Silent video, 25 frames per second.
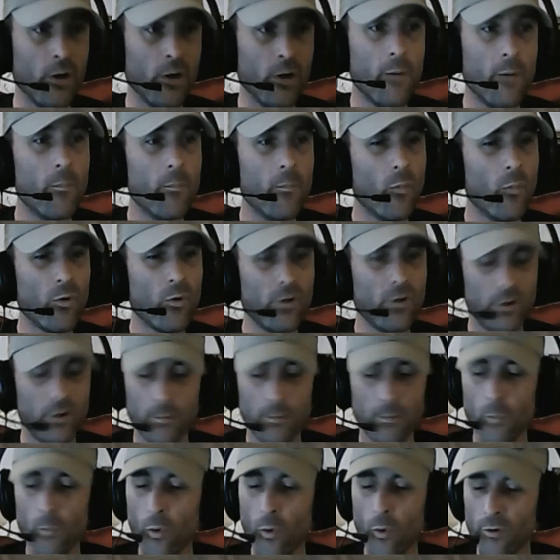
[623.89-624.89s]
get water.
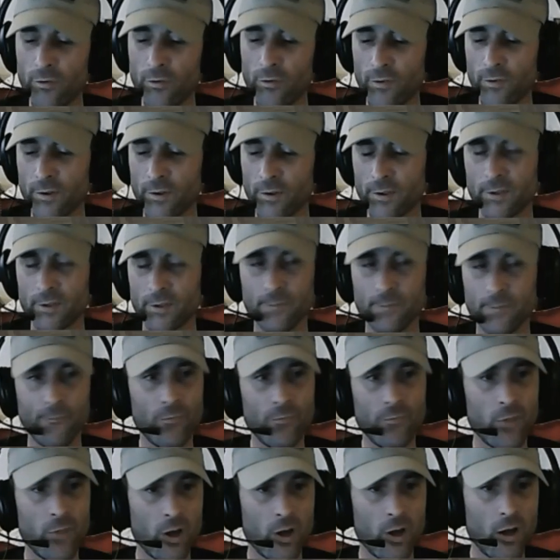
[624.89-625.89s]
More
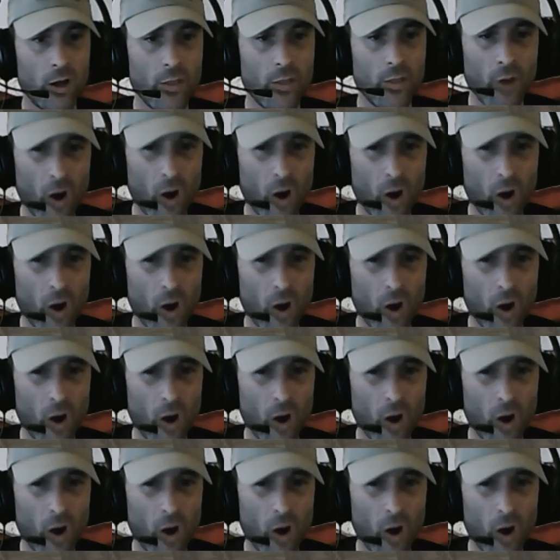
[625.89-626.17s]
for